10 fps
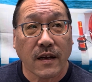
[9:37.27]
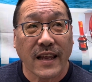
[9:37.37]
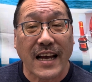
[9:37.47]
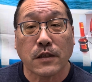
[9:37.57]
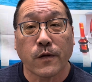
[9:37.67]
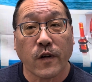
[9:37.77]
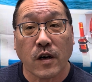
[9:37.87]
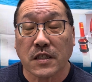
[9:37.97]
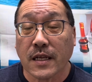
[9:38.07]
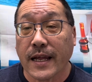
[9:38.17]
as
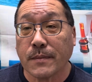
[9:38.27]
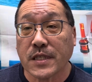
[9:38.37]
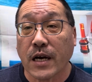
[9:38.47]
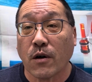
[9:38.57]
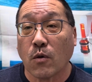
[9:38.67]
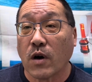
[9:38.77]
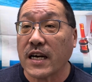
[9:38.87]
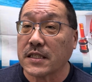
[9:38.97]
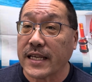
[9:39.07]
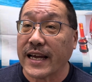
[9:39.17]
far as clam chowder
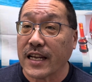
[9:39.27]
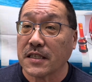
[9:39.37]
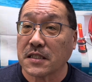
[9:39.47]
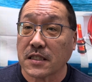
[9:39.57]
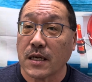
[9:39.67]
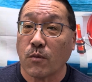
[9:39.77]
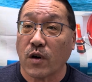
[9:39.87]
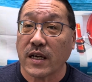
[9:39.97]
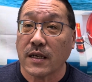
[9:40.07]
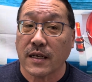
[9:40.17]
wise, that is
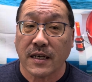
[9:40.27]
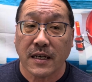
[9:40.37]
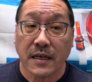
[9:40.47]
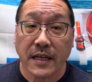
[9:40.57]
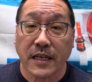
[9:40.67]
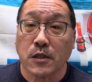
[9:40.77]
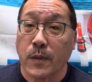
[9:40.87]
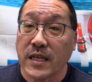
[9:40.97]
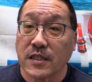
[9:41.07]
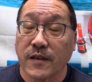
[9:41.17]
somewhat
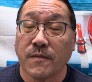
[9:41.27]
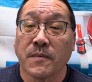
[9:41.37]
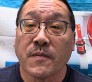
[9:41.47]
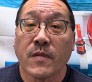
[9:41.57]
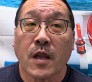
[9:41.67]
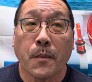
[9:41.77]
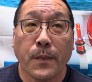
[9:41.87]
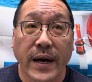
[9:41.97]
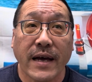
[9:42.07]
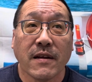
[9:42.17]
expensive.
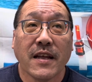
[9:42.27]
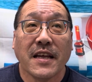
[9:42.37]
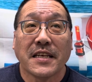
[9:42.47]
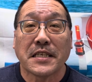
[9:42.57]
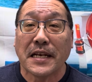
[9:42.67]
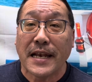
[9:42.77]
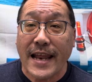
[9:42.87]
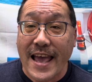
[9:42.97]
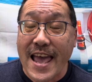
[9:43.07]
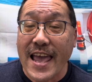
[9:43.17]
But
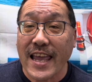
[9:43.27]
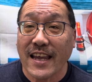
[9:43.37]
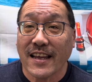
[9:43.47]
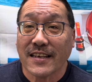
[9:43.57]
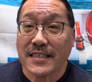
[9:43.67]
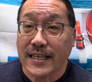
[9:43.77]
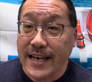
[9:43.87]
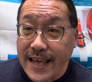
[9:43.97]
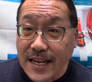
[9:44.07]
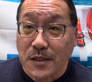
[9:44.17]

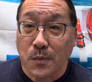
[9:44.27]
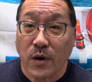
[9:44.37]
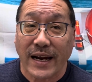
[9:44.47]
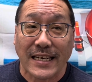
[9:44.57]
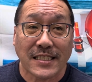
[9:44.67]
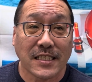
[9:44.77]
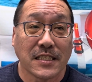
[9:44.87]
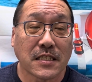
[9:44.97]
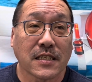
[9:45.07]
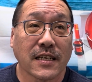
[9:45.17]
today's
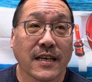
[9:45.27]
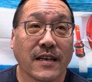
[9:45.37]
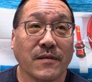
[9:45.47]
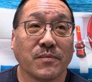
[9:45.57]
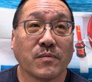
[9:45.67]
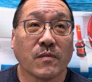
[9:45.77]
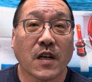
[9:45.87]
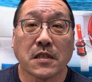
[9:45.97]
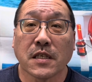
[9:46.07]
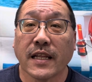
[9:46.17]
prices,
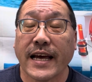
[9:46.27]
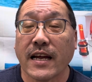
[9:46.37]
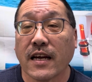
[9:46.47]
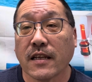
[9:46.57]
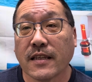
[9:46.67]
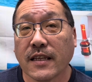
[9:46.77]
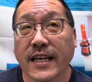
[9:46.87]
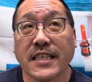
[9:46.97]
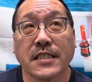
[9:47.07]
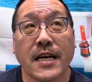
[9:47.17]
because the
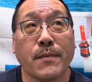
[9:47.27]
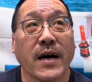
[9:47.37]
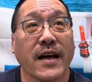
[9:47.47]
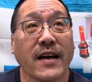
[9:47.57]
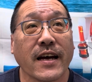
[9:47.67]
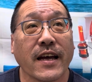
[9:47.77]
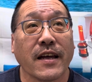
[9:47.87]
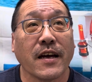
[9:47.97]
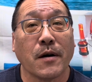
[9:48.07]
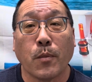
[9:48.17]
last time I
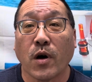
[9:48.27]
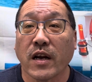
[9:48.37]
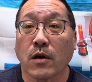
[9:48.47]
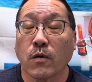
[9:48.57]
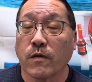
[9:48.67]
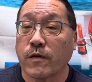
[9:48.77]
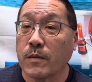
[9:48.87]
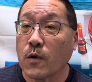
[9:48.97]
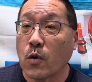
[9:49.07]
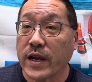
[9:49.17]
bought
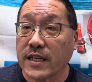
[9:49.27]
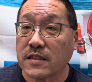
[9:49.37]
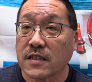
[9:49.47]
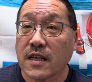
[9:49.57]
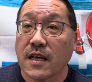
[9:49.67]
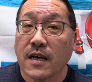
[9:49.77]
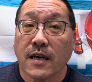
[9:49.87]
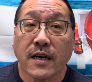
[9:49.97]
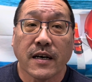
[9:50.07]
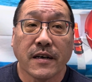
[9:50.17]
from Quinn's,
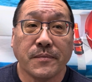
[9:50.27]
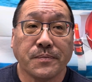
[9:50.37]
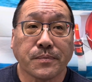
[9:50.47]
the